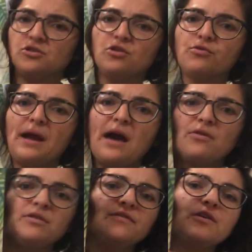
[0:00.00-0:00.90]
the
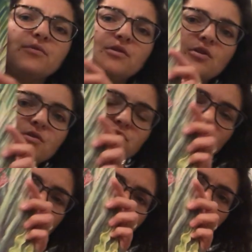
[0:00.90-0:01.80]
ground if there were no
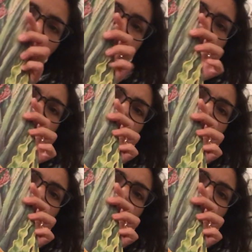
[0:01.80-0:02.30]
trees